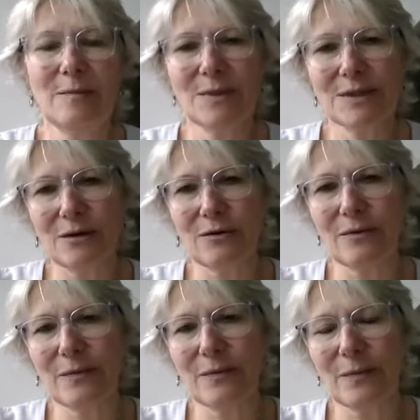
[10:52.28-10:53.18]

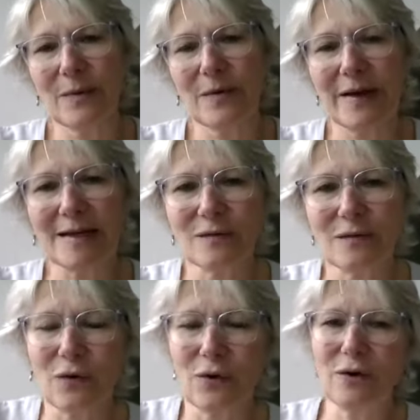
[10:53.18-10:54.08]
So thanks
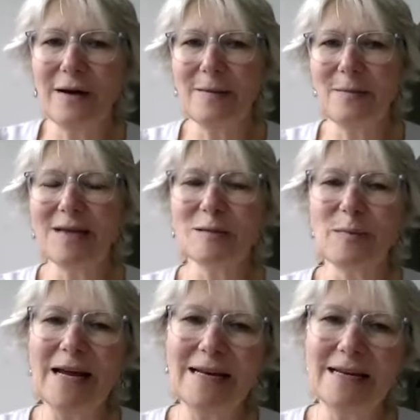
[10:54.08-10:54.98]
for
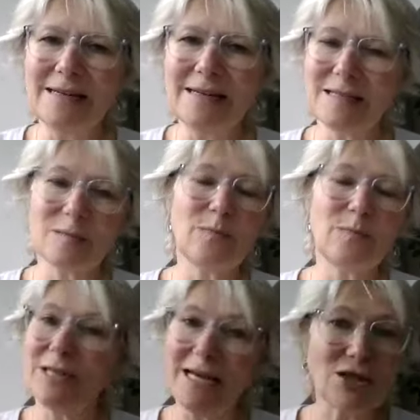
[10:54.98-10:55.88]
explaining this
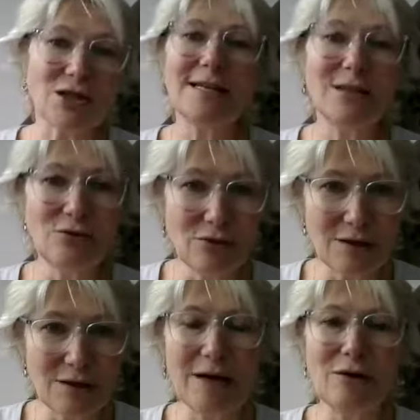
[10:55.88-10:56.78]
potentially
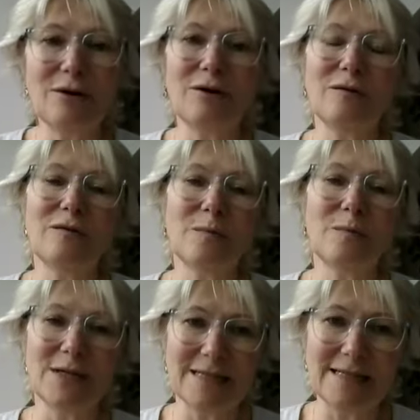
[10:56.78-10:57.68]
dual role of
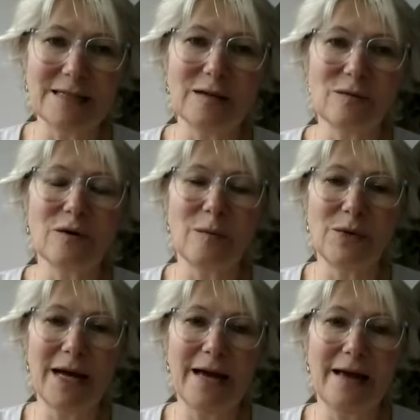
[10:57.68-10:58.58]
presenting from
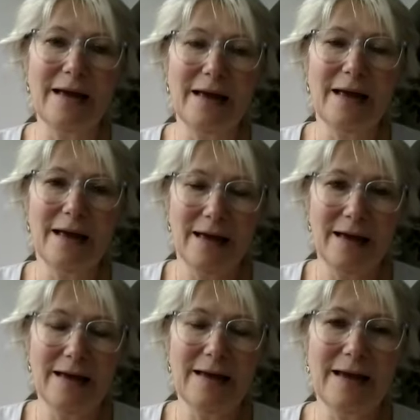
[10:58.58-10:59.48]
the
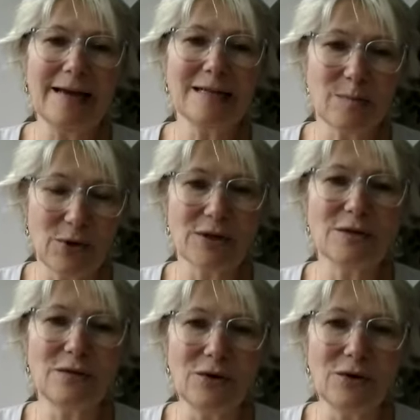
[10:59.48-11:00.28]
expert